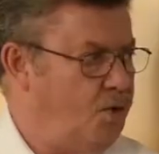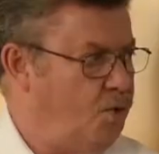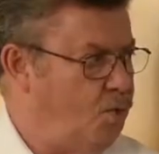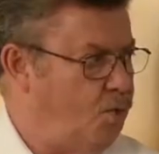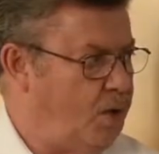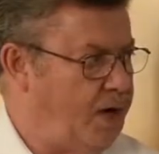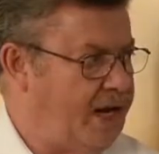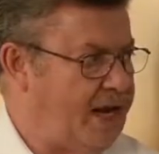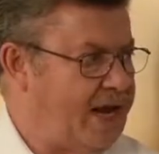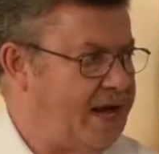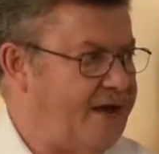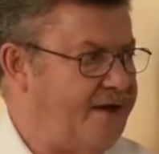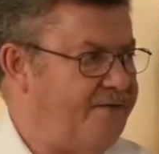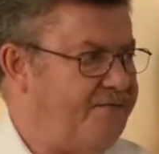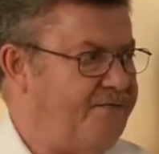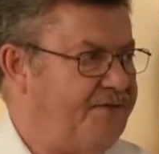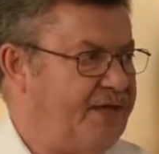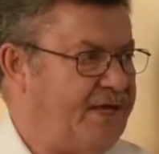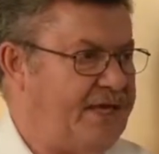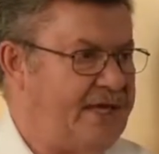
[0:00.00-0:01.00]
We
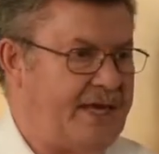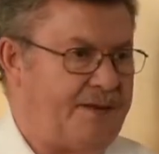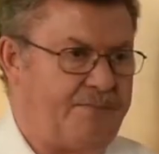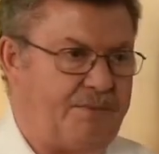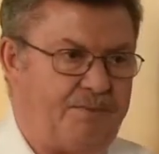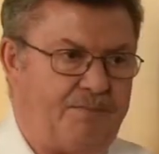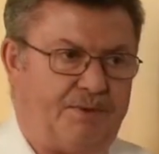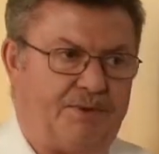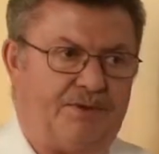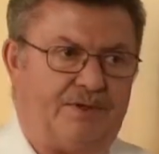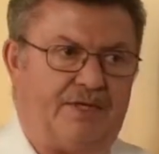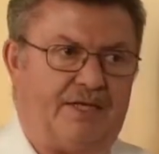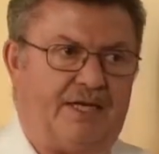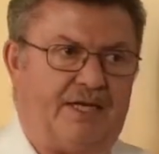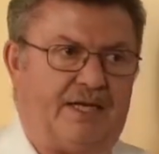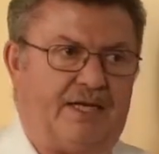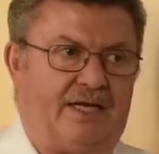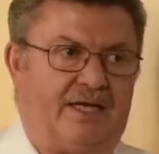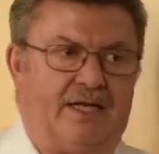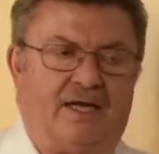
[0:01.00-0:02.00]
have the
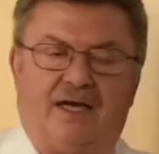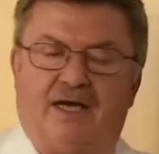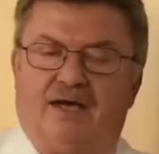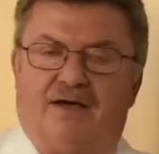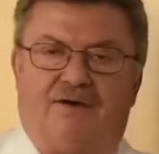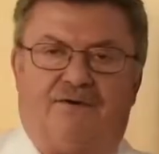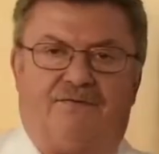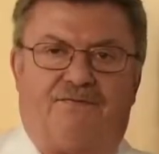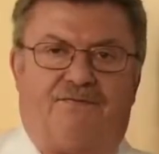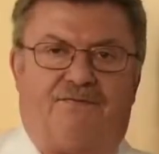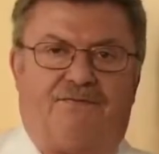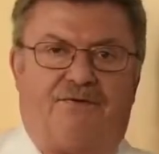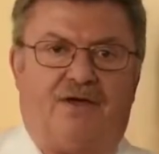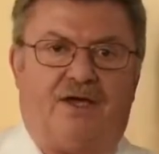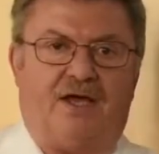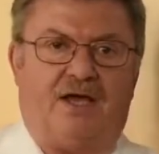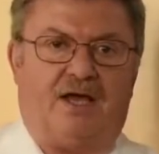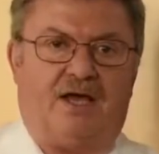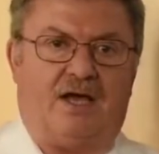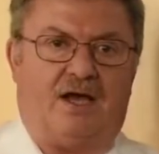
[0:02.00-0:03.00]
capability of
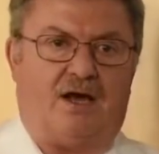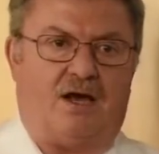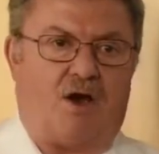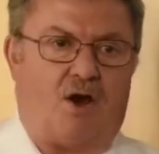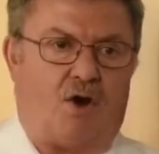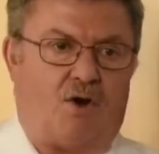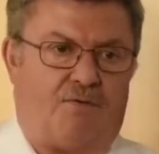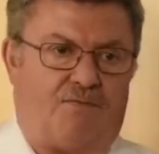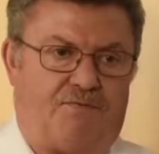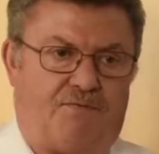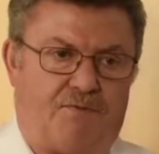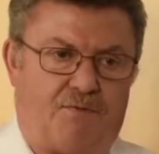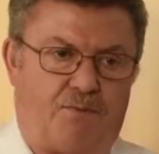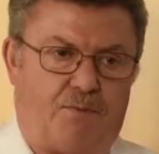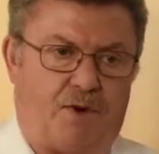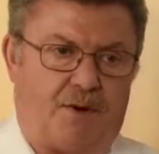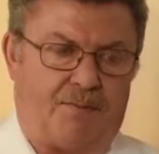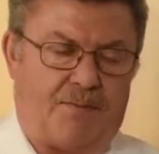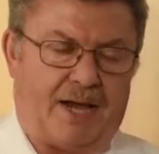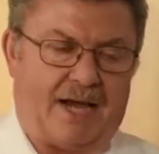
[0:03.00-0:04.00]
our
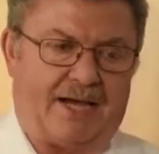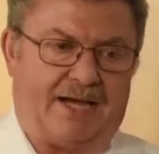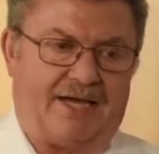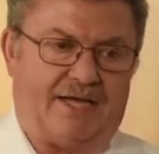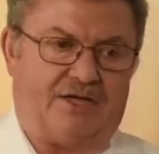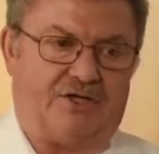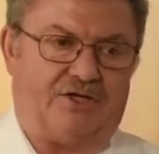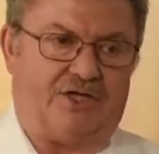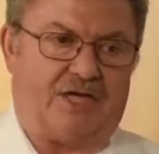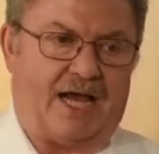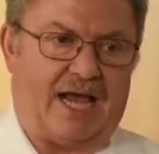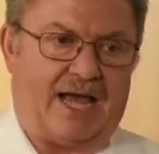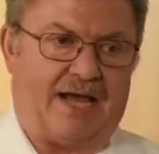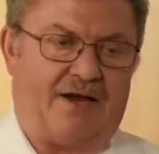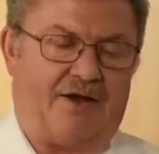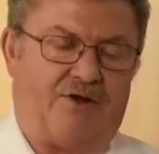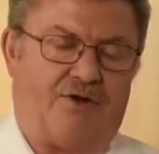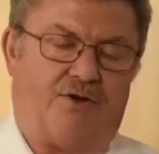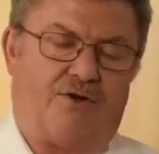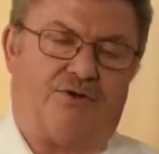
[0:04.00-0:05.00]
firmware package
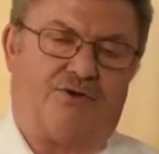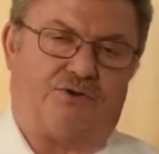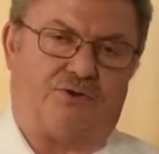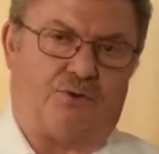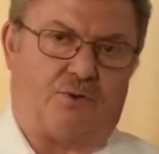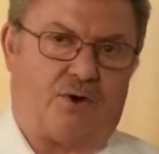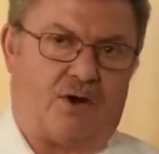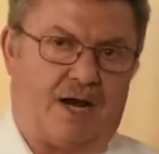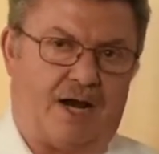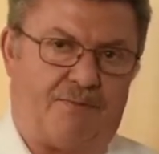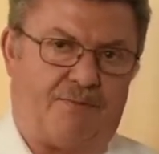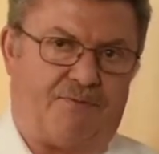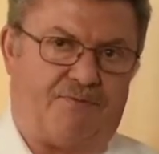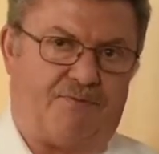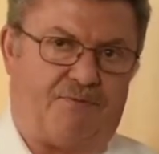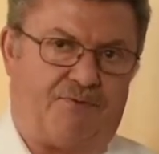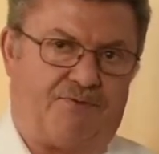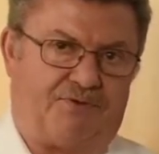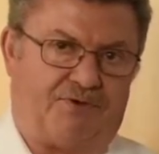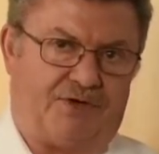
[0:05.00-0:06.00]
added on to our
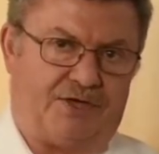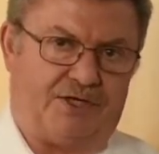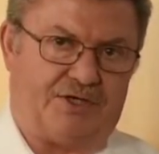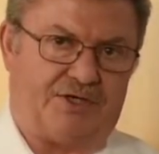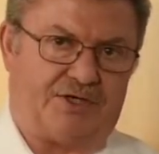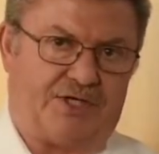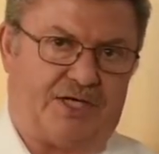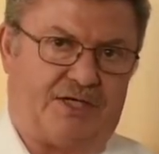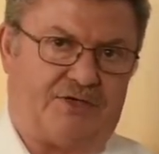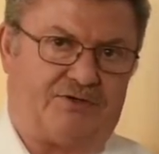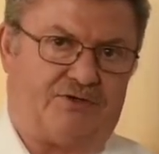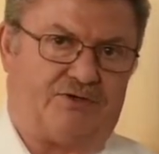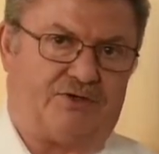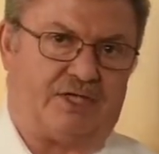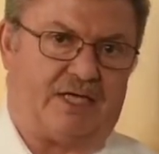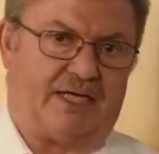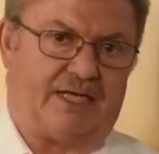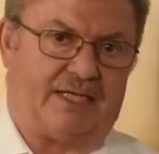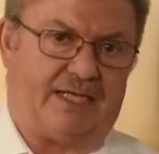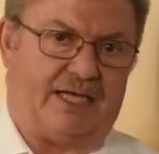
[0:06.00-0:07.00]
high-performance digitizers
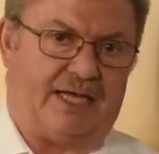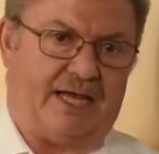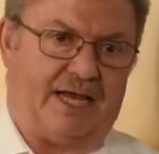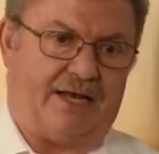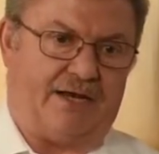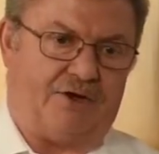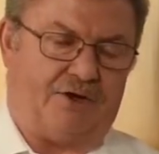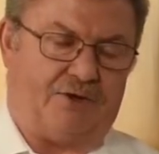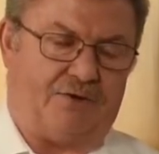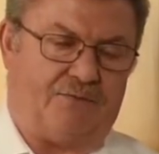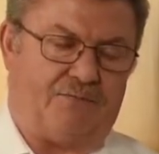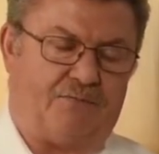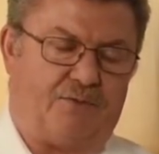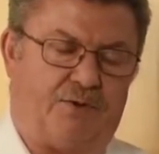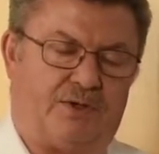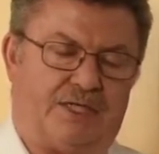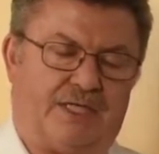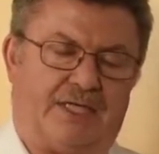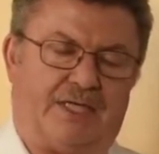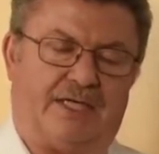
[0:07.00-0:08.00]
like the
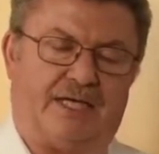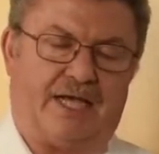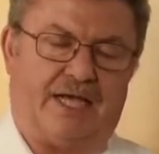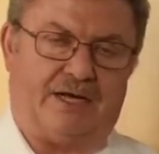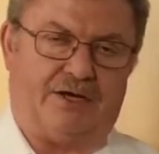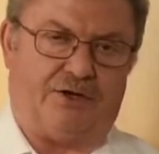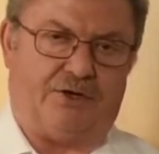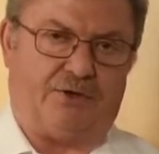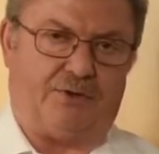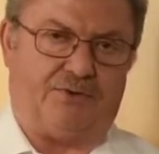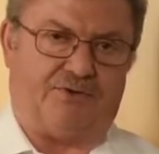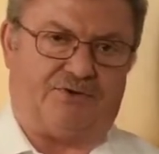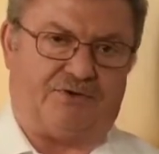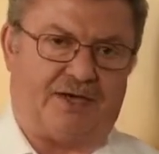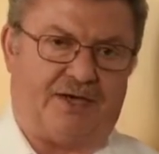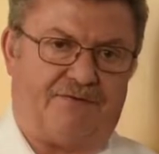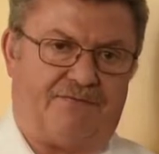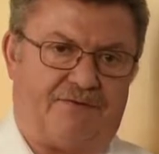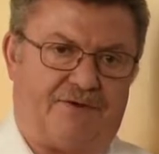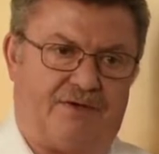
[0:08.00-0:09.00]
ADQ14,
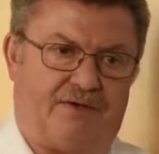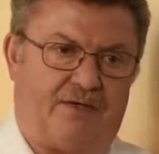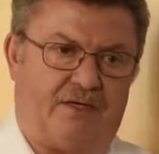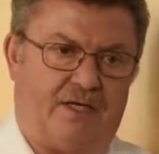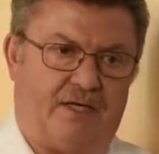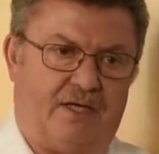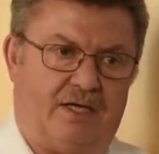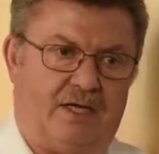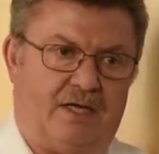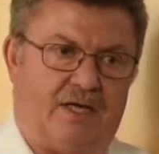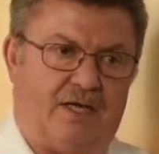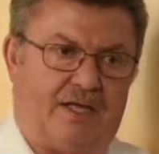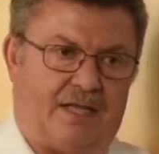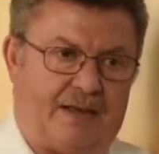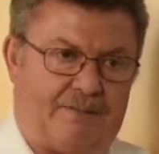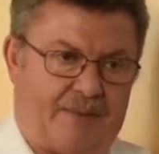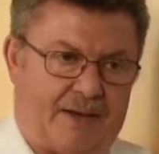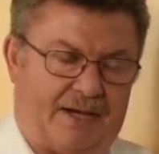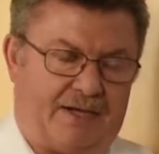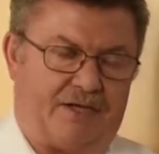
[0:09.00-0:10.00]
ADQ7,
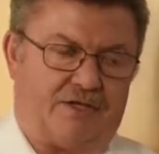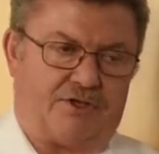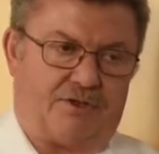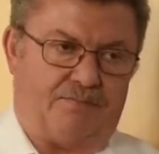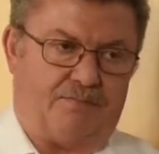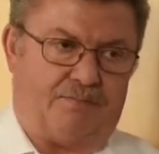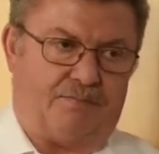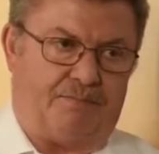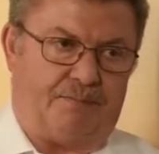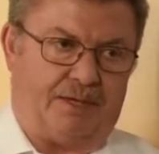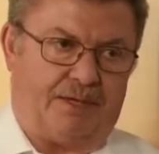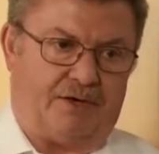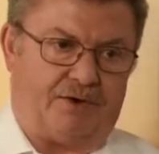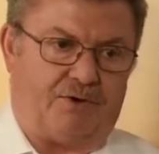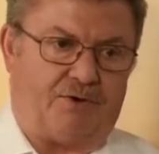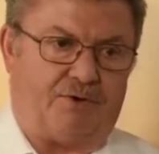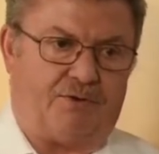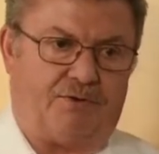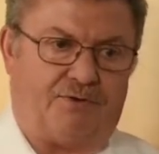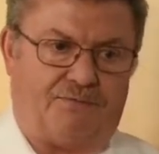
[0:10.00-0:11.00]
that package being
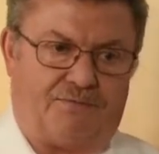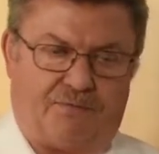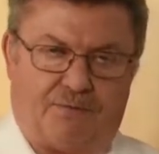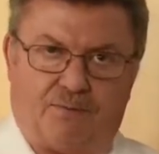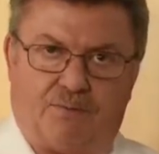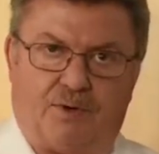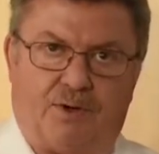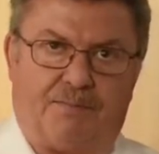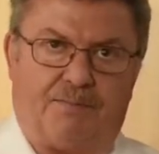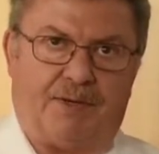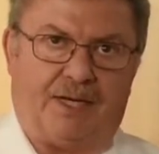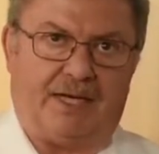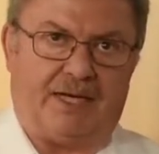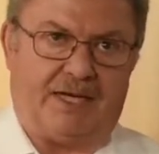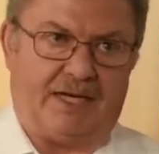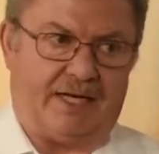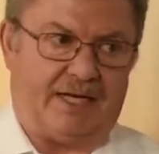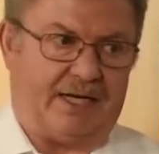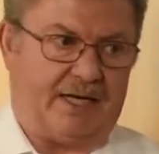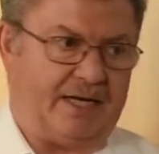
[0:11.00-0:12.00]
called the Firmware
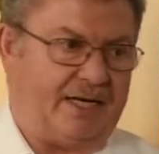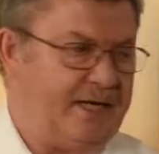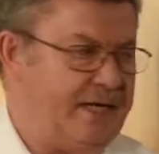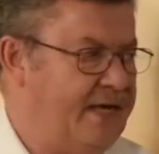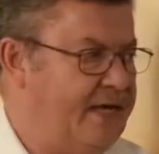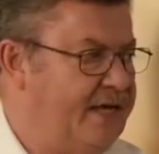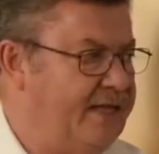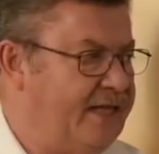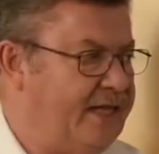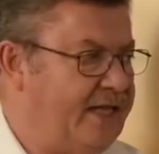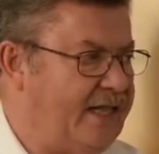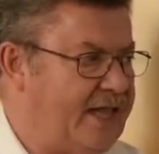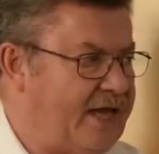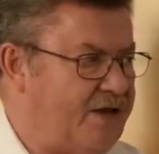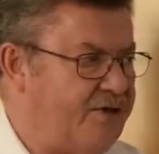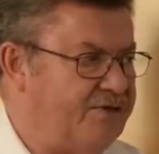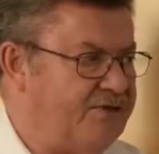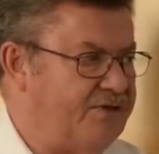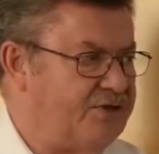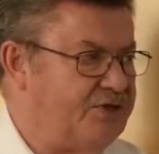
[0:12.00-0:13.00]
PD, that
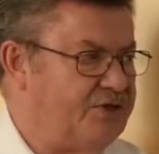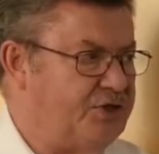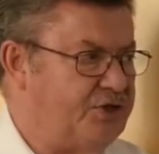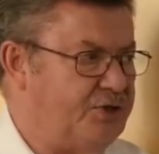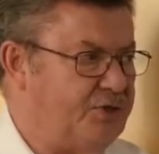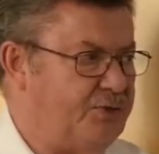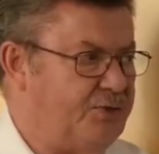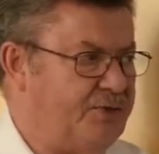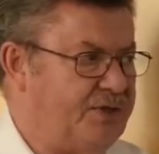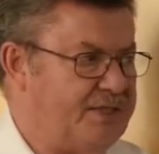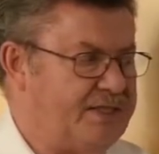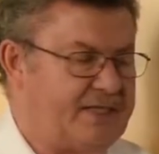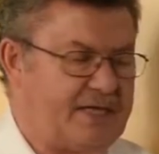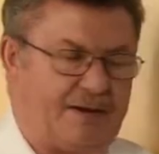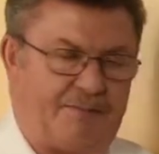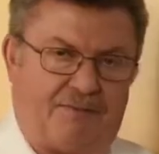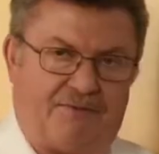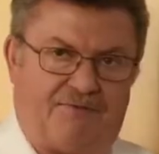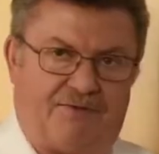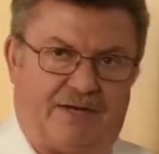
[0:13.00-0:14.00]
allows us to do this
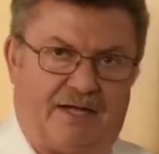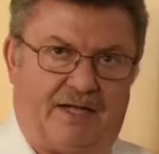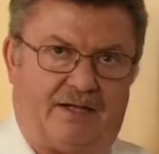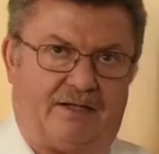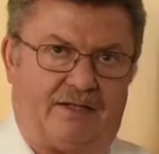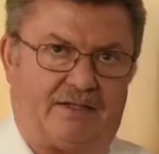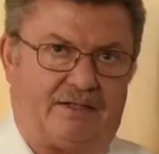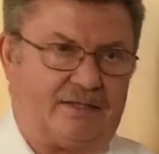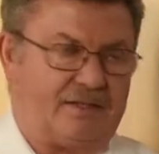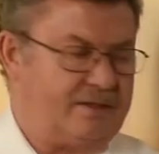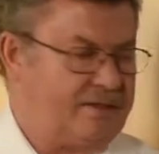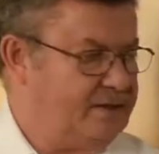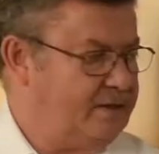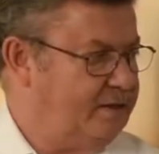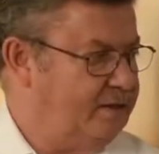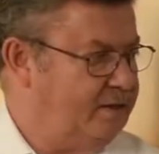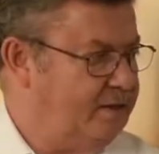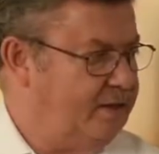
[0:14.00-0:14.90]
type of analysis.